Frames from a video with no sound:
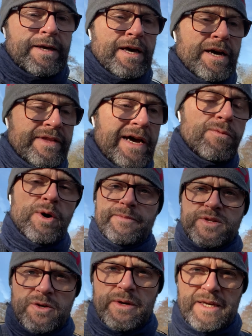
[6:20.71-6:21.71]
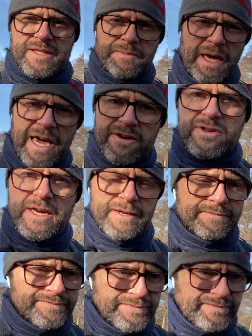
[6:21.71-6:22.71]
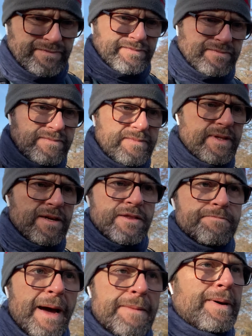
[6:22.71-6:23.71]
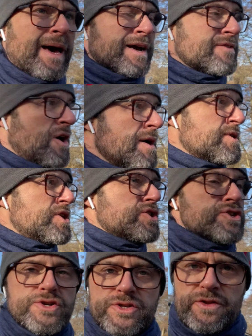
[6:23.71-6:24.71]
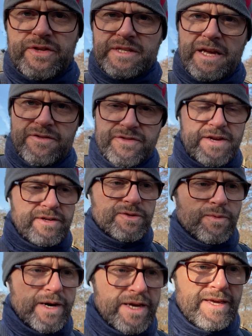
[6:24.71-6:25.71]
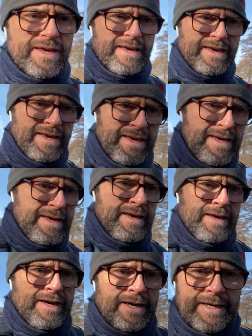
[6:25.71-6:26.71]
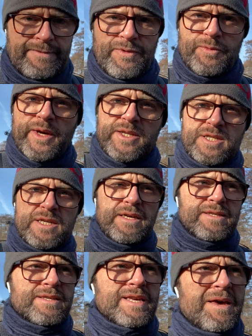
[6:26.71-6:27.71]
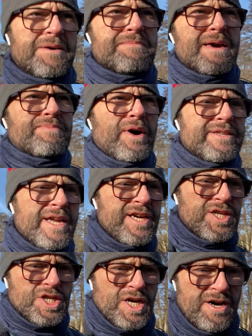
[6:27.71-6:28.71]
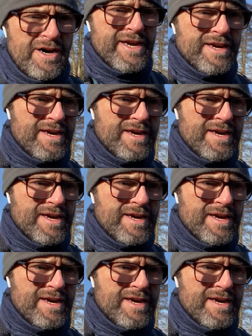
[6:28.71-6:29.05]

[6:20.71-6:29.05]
And now what I'm doing is I'm carrying the backpack that I'm going to use on the South Downs Way, which is made by Nature Hike.